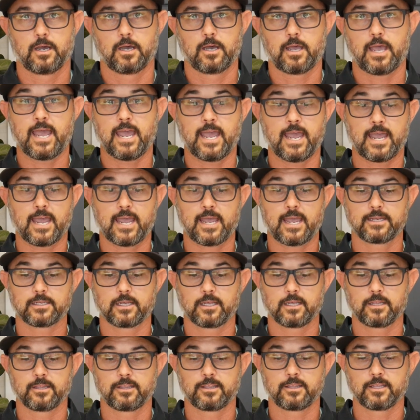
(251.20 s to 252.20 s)
And
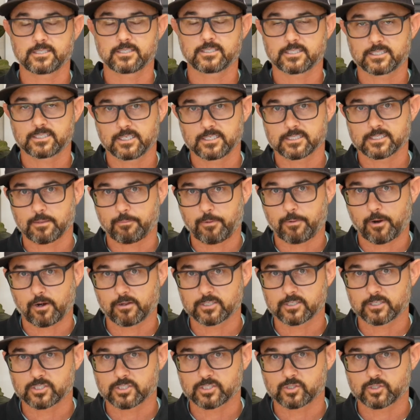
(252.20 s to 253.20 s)
this is the part of
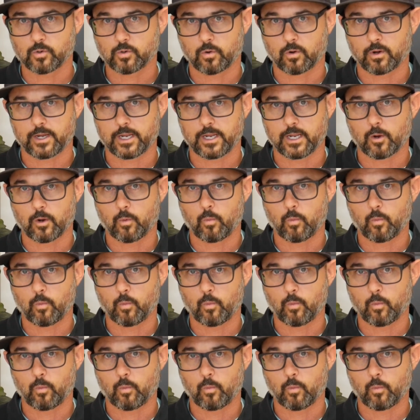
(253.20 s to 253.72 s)
the story